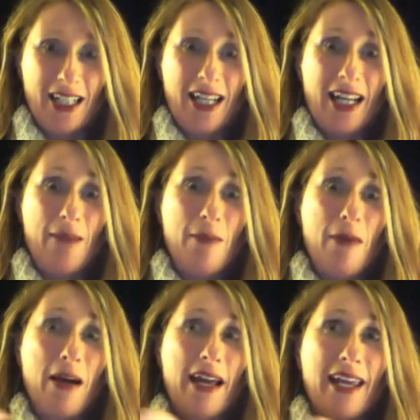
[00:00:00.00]
And
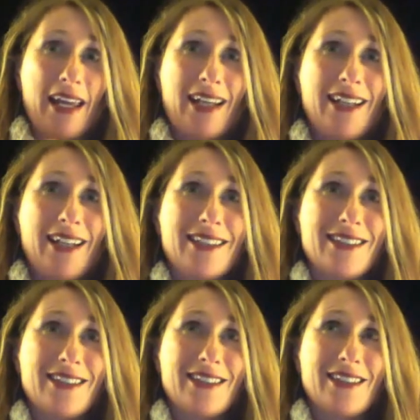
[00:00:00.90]
my
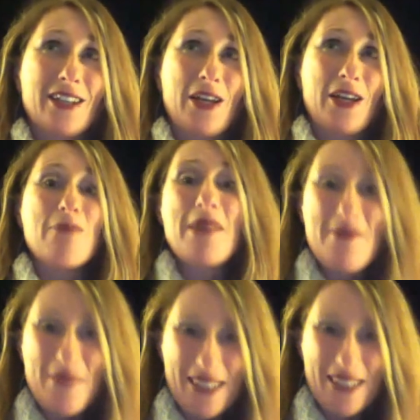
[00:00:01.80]

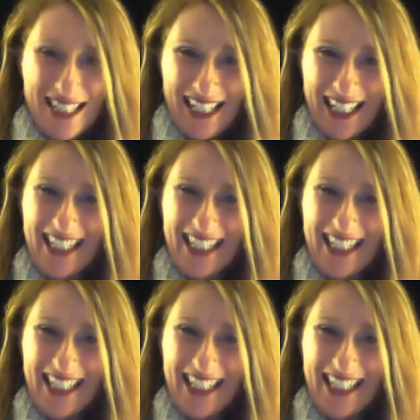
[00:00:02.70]
commitment